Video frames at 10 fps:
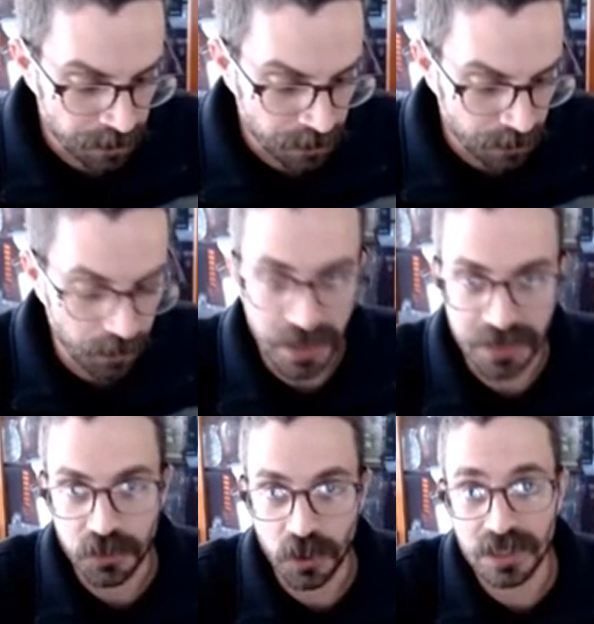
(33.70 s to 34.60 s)
But if
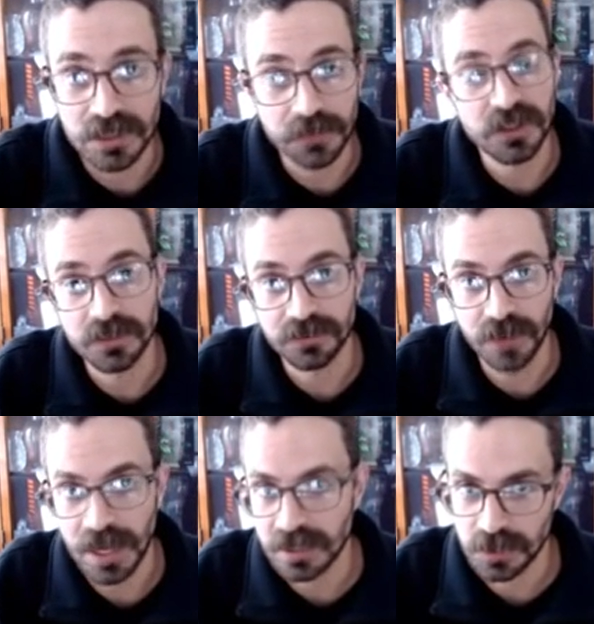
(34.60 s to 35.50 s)
you're on a different
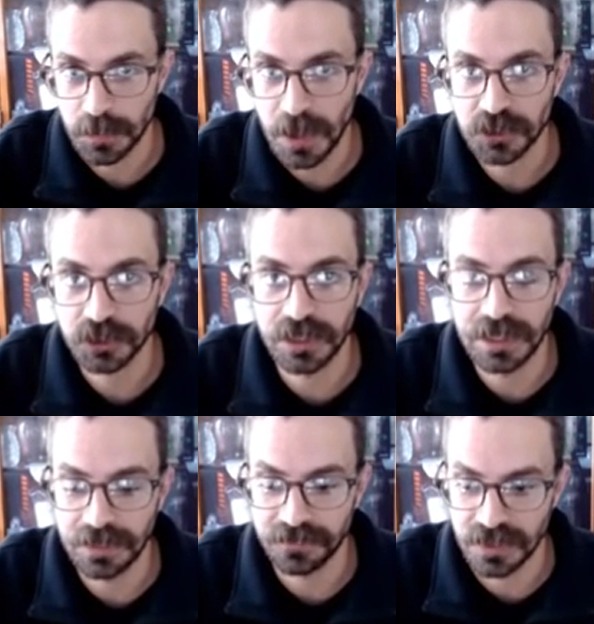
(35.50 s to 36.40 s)
device, especially
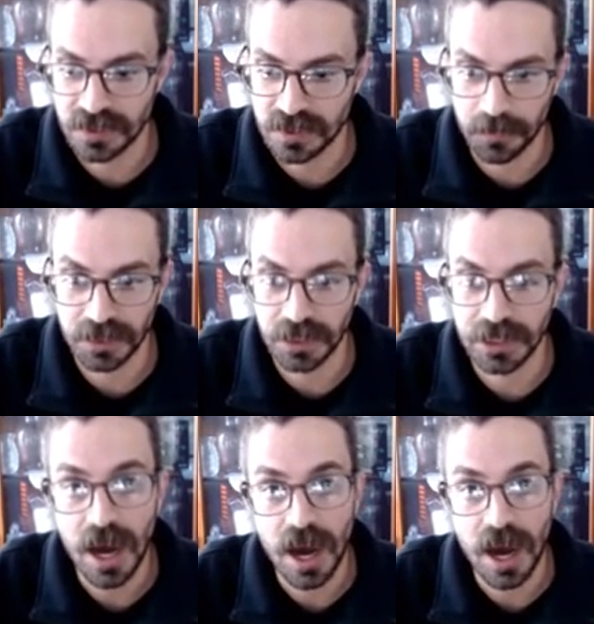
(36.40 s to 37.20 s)
if it's something like an